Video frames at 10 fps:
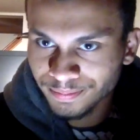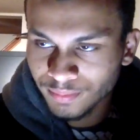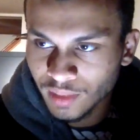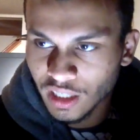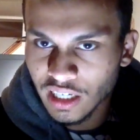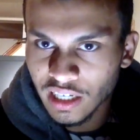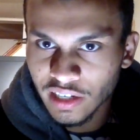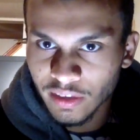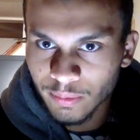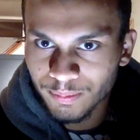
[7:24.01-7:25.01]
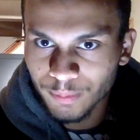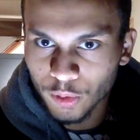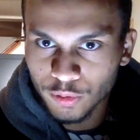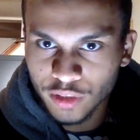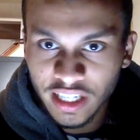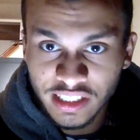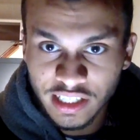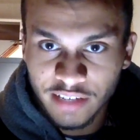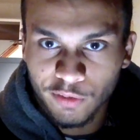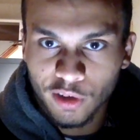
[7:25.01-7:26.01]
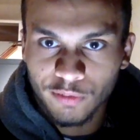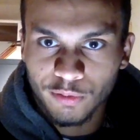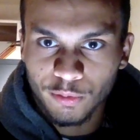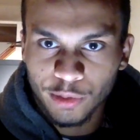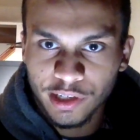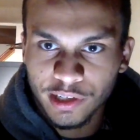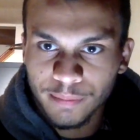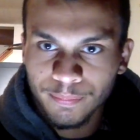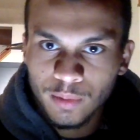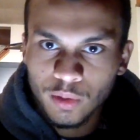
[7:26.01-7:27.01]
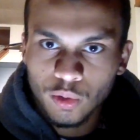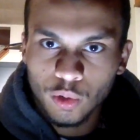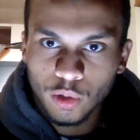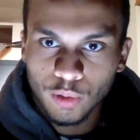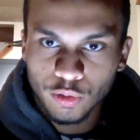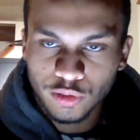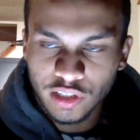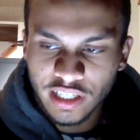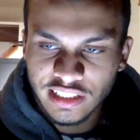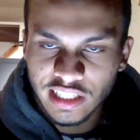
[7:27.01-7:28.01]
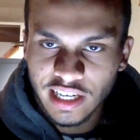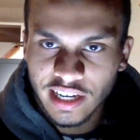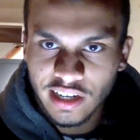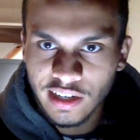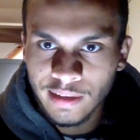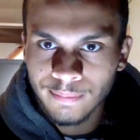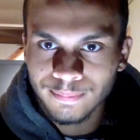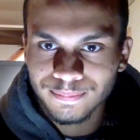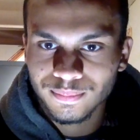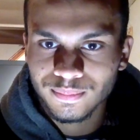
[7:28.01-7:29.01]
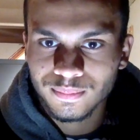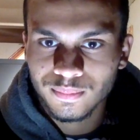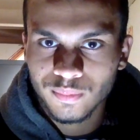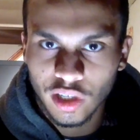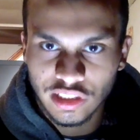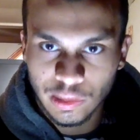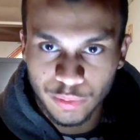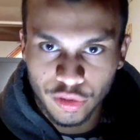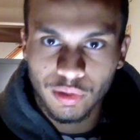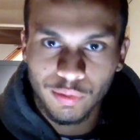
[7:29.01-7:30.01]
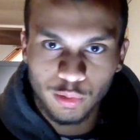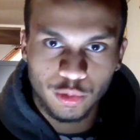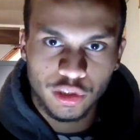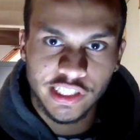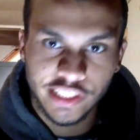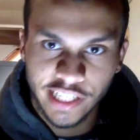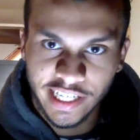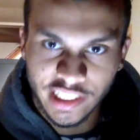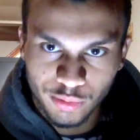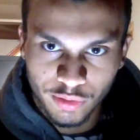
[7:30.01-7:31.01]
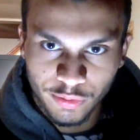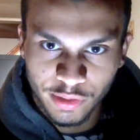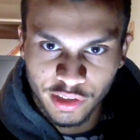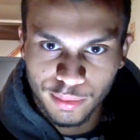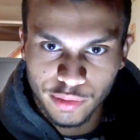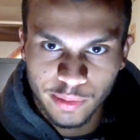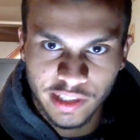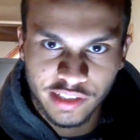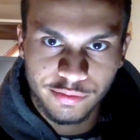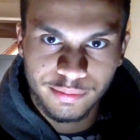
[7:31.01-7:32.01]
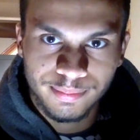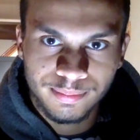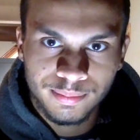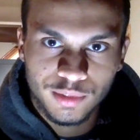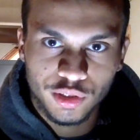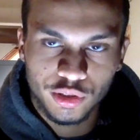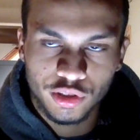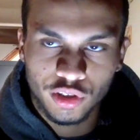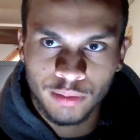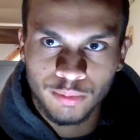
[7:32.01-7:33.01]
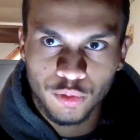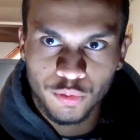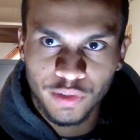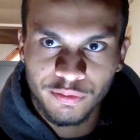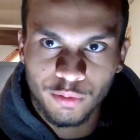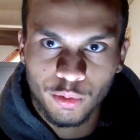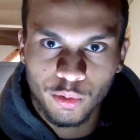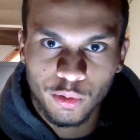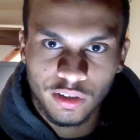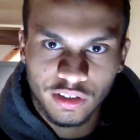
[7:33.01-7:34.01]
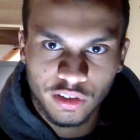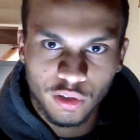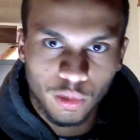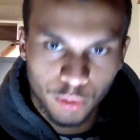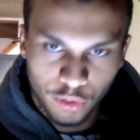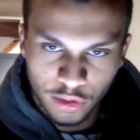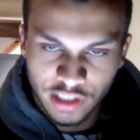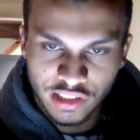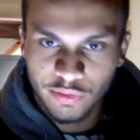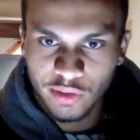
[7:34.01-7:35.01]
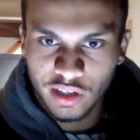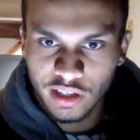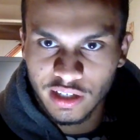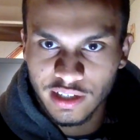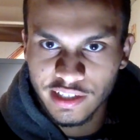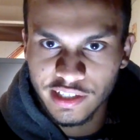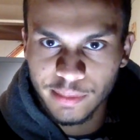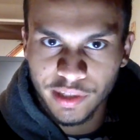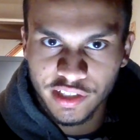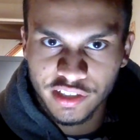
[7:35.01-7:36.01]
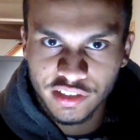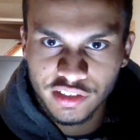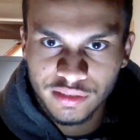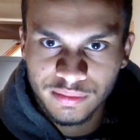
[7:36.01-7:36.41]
both sides had fought for freedom, or both sides had some sort of revolutionary change within their perspective to start moving for their own progressive independence.